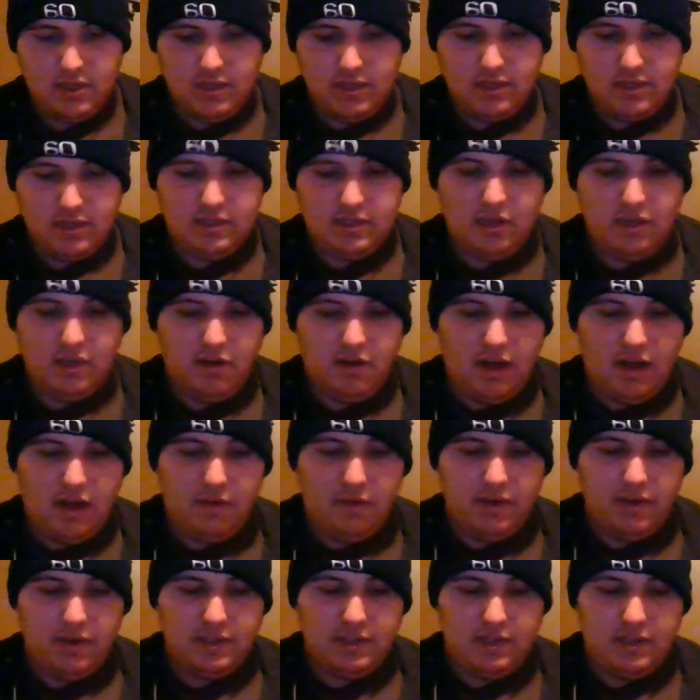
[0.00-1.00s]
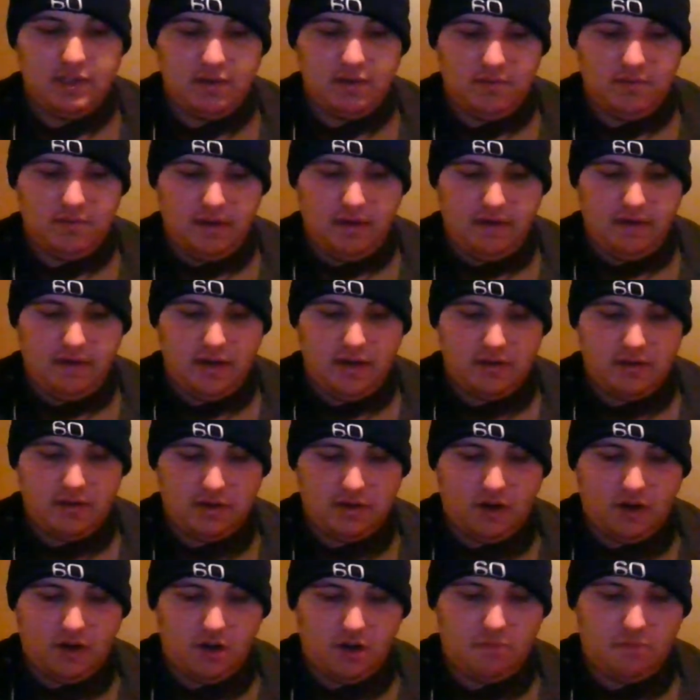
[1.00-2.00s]
So I went to go to my regular
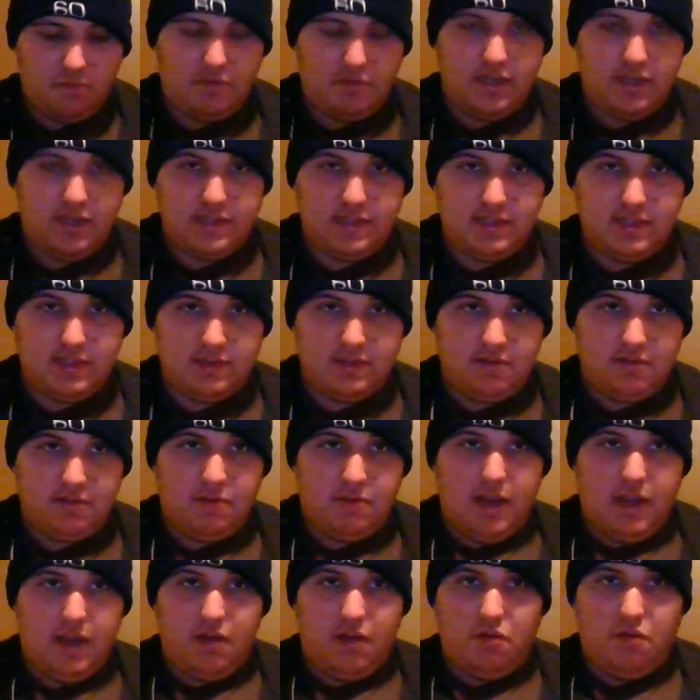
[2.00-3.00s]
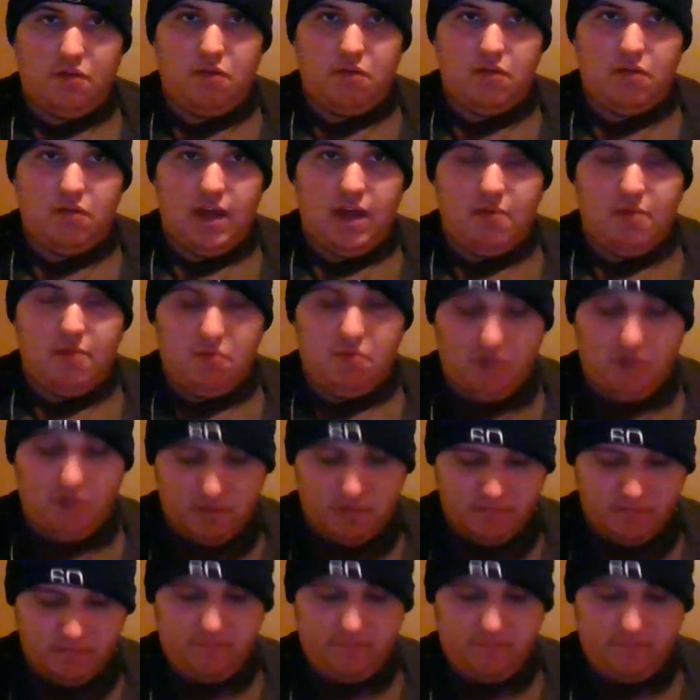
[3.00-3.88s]
card place because I was going to buy a whole lot more.